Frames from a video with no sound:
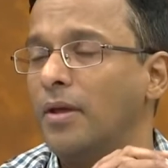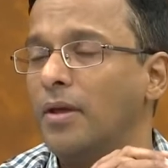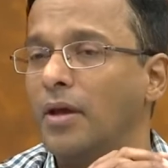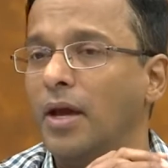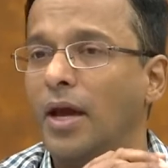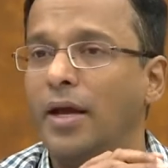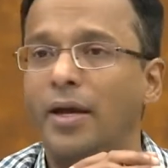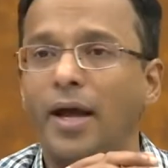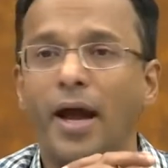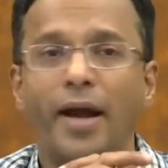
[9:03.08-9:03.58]

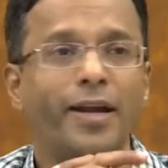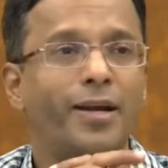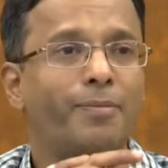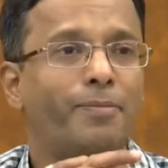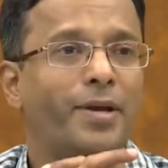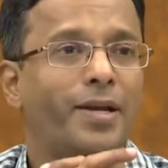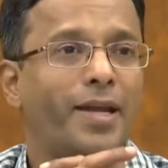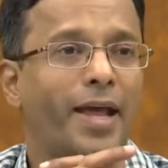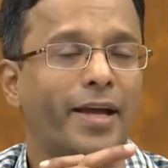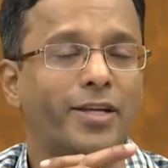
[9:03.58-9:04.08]
And had it
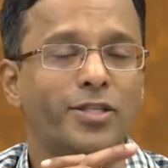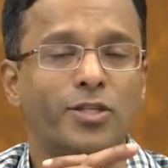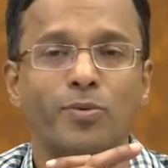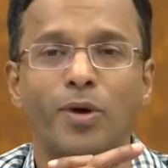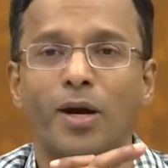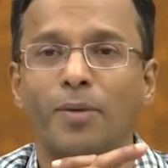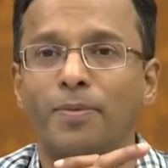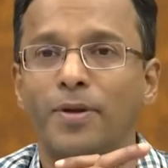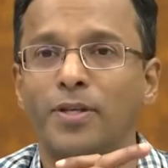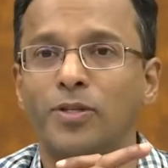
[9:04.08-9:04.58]
been x
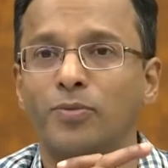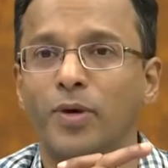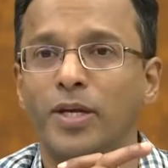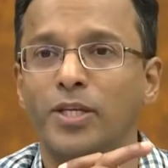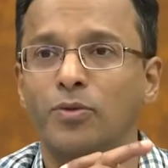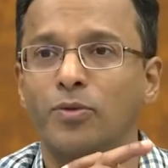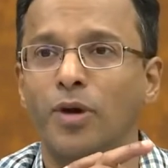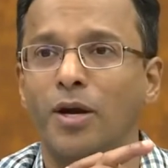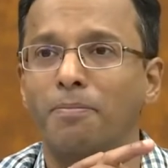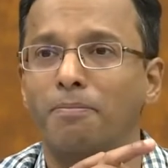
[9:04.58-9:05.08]
squared plus y
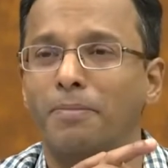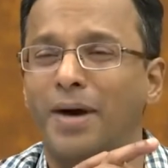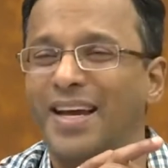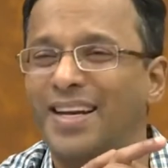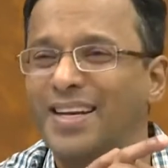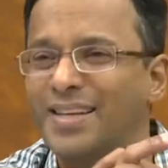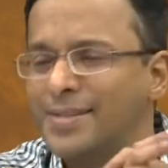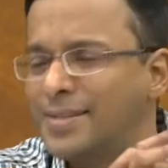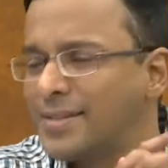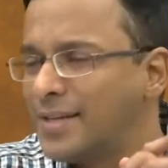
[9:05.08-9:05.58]
squared
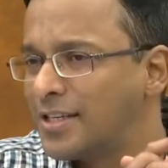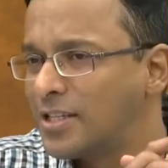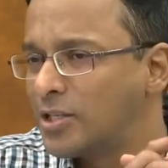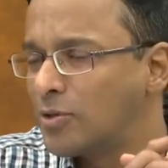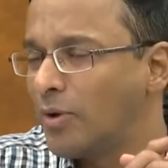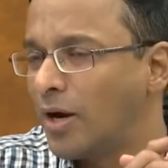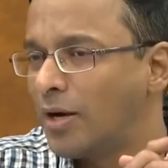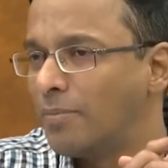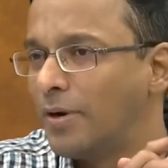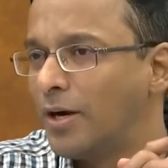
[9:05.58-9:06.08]
minus z
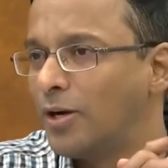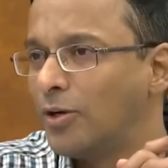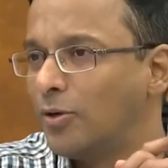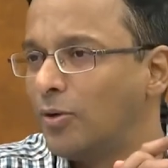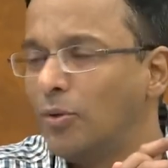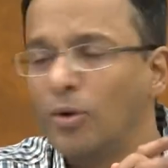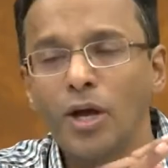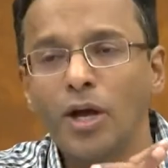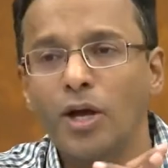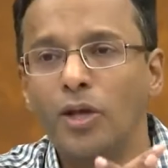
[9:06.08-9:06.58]
squared by
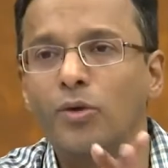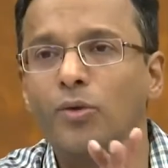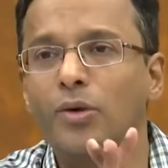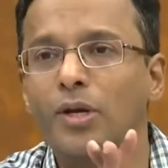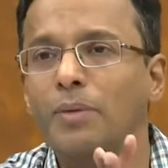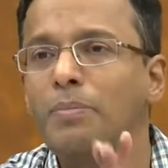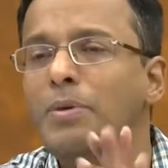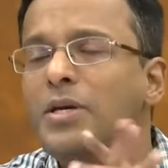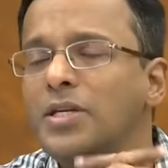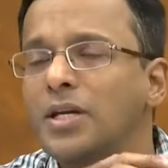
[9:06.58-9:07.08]
2, you will
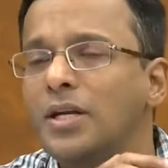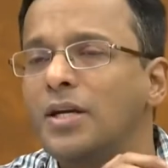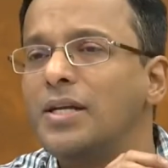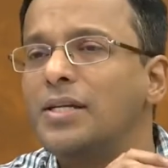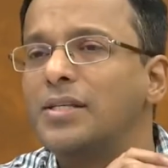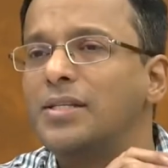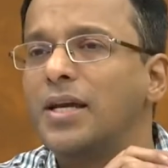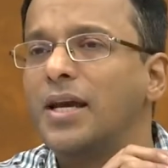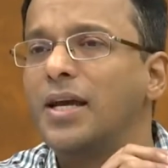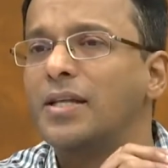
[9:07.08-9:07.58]
immediately
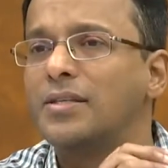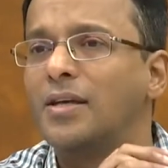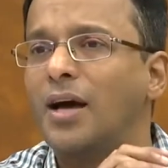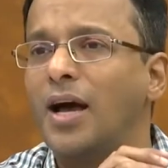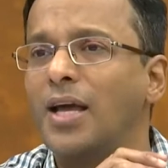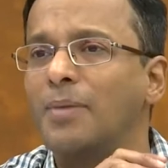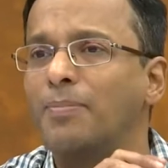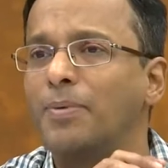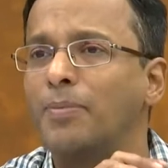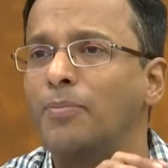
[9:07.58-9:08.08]
say it's a
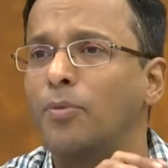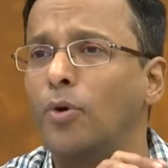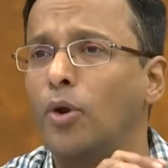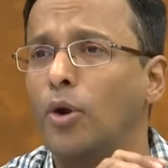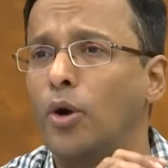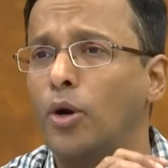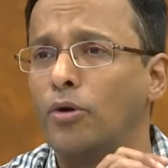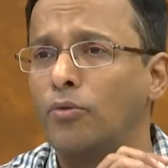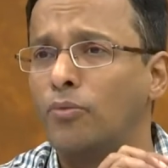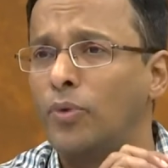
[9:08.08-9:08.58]

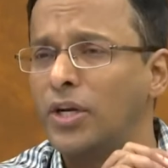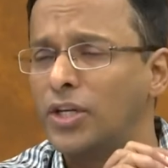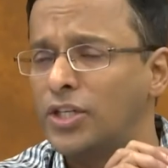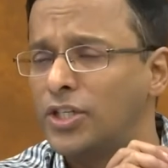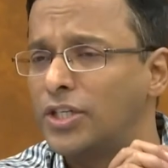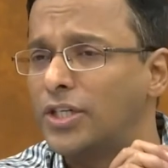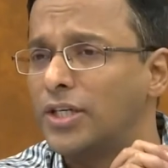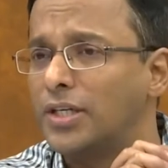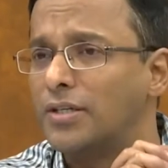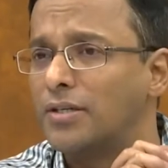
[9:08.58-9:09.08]
hyperboloid of one
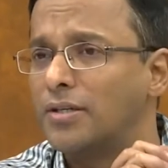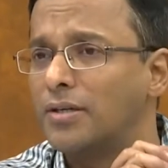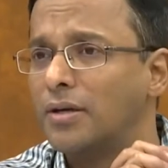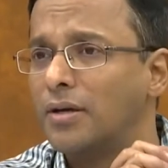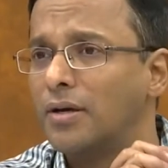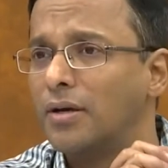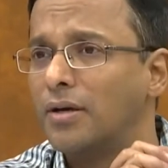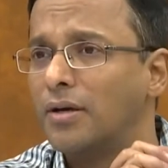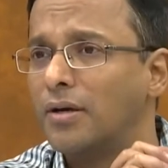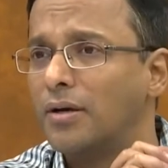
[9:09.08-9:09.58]
sheet.
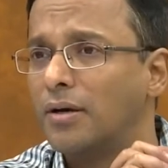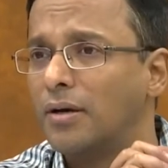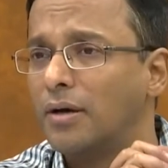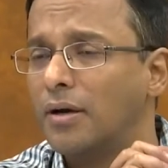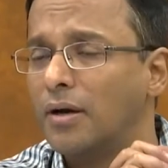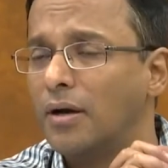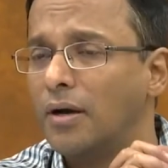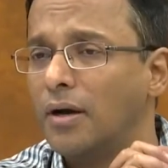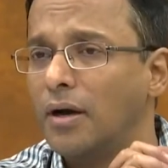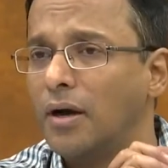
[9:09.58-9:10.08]

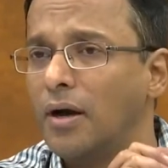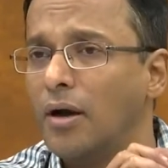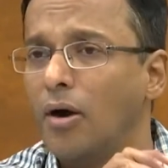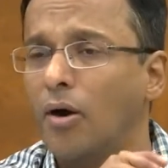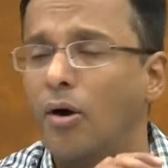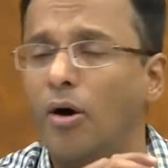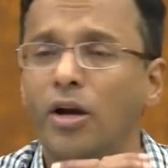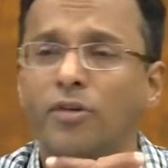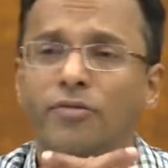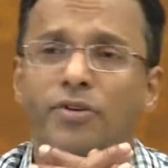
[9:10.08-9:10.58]

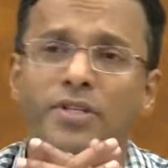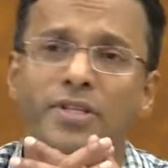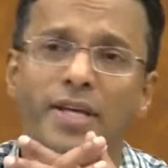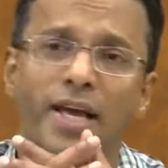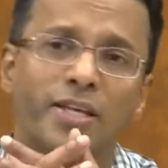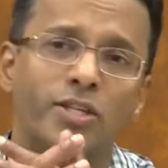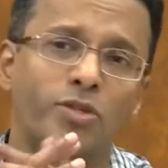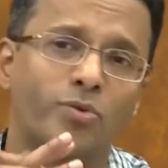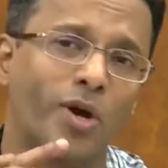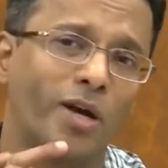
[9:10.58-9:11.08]
Or if it is
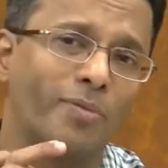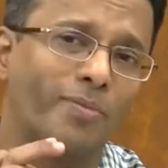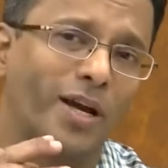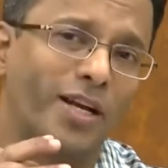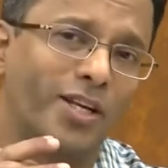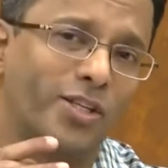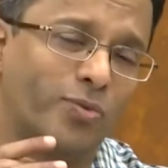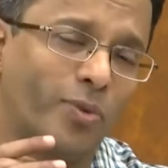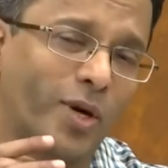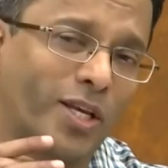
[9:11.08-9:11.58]
x squared
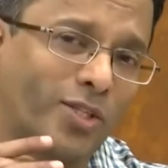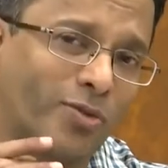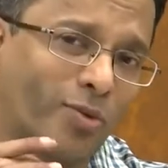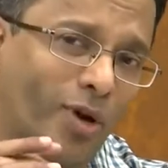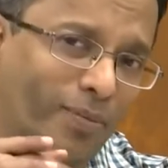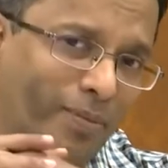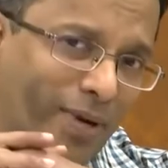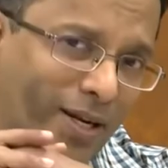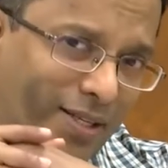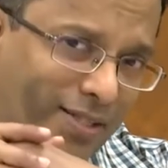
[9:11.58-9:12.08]
minus y
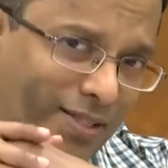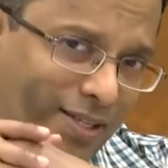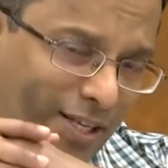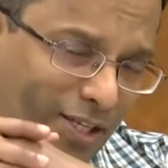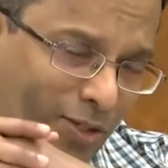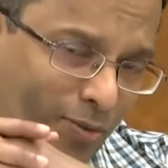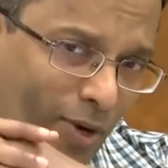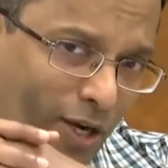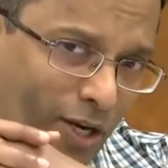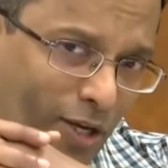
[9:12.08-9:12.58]
squared minus z
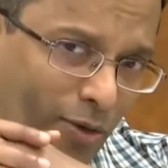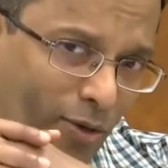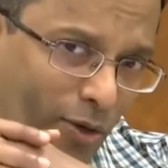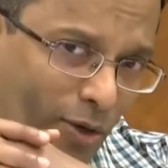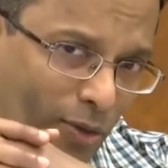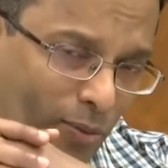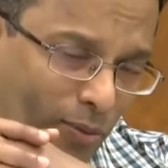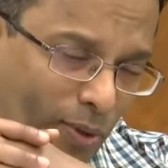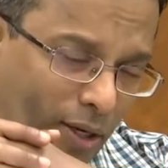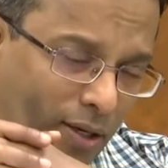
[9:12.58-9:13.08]
squared equal
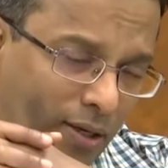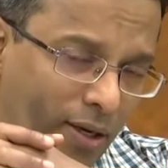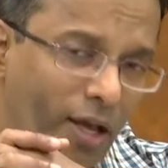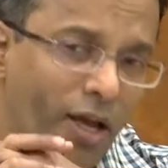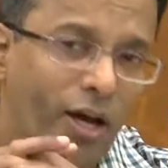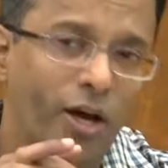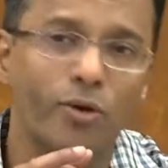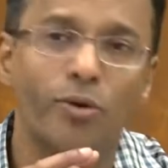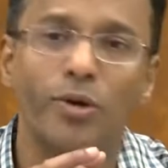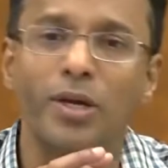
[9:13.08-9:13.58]
to 1,
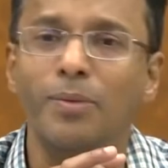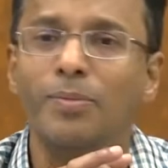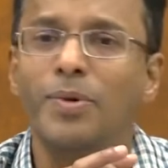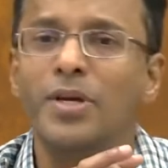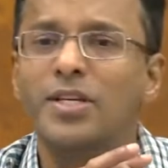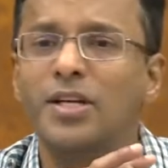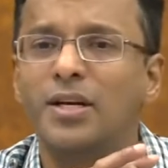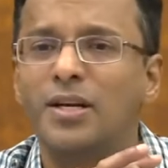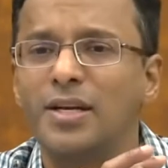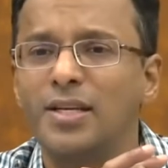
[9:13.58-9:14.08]
you will
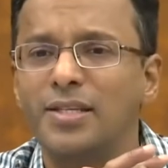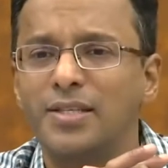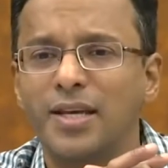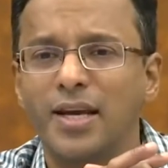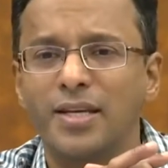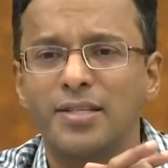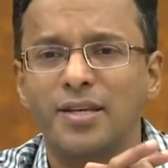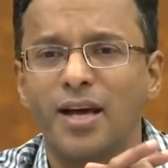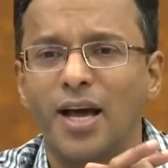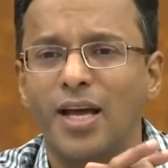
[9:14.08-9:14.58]
immediately say
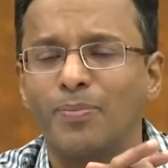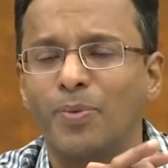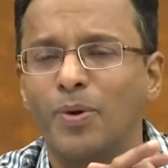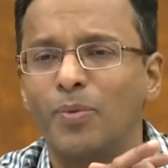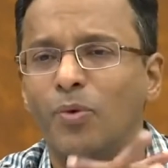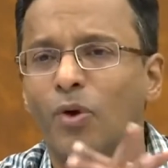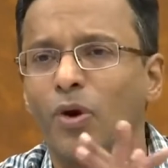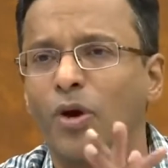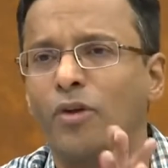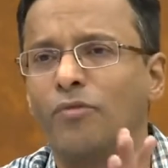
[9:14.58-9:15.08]
it's a
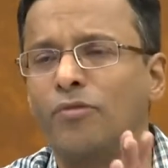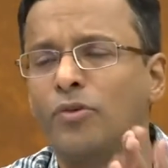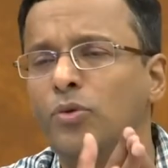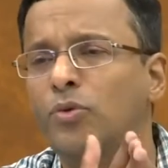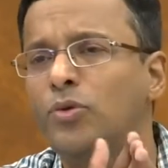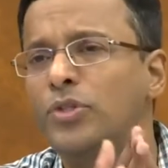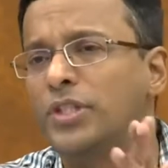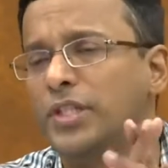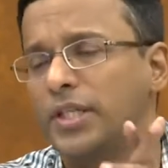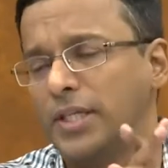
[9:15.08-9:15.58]
hyperboloid of
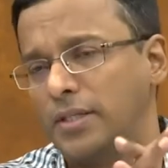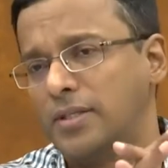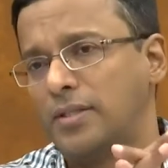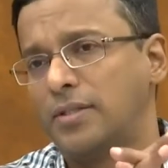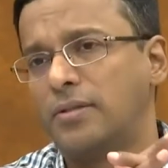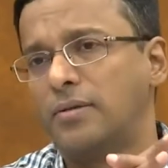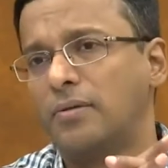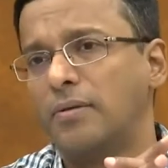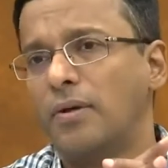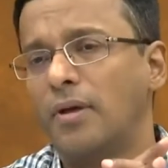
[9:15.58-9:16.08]
two
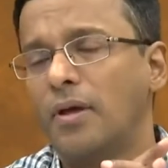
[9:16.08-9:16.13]
sheets.